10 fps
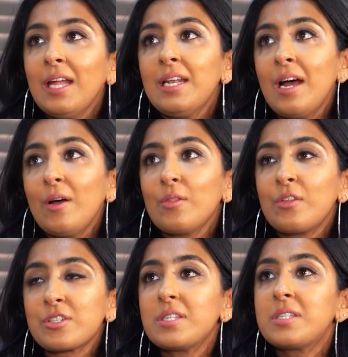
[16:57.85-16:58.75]
Now,
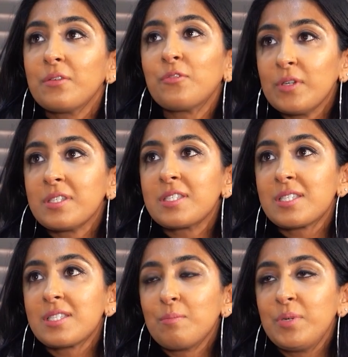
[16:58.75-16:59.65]
there's a
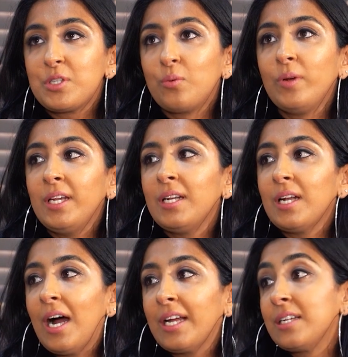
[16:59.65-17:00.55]
difference between
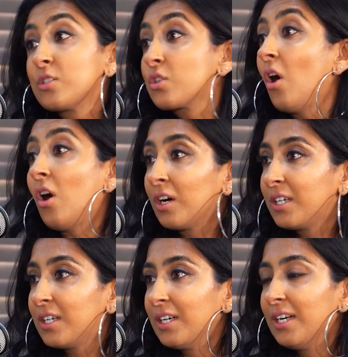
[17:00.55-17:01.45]
I can talk
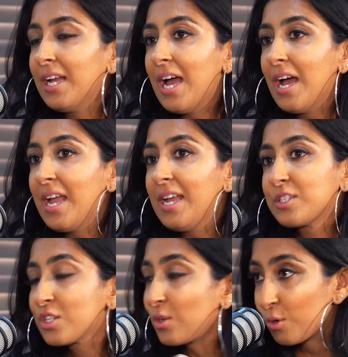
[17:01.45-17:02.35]

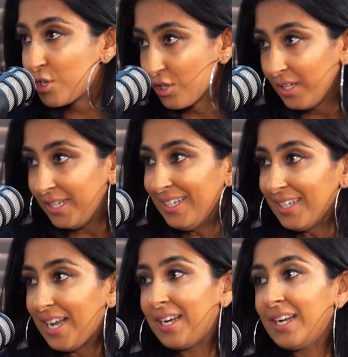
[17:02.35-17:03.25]
socially
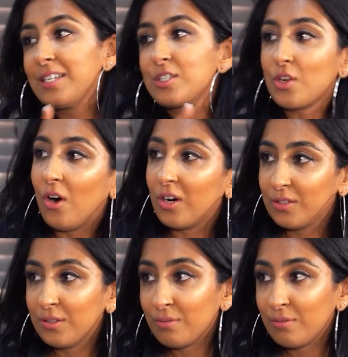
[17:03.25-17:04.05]
and I can talk on the